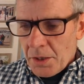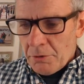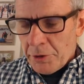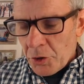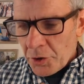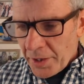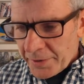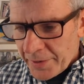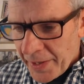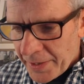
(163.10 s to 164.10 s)

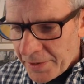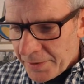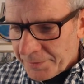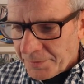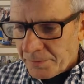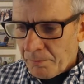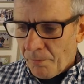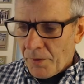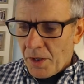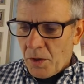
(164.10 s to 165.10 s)
Reorganizing that,
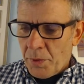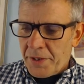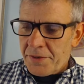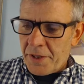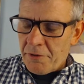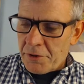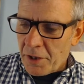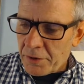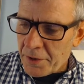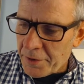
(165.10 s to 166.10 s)
we can say the
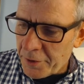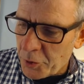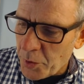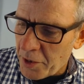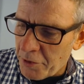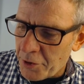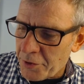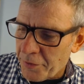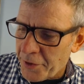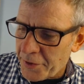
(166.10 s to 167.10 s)
resultant is the square root
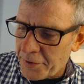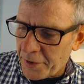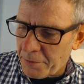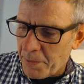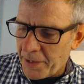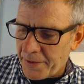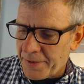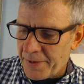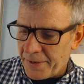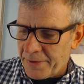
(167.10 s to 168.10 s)
of 36 minus
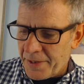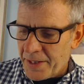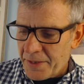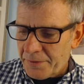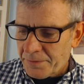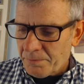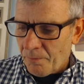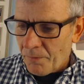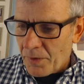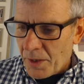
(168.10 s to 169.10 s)
16,
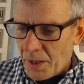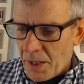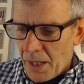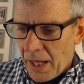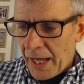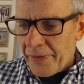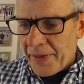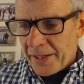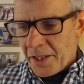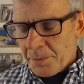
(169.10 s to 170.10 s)
and
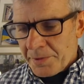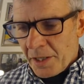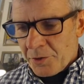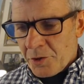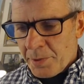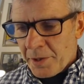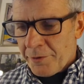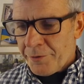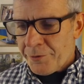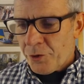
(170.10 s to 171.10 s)
that comes out to be
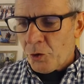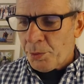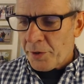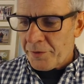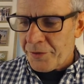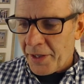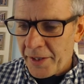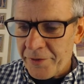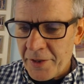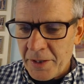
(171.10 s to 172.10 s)

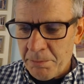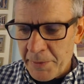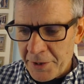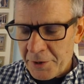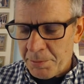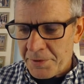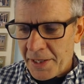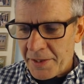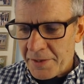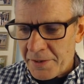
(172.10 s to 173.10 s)
4.5 meters per
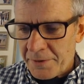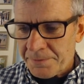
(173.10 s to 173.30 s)
second.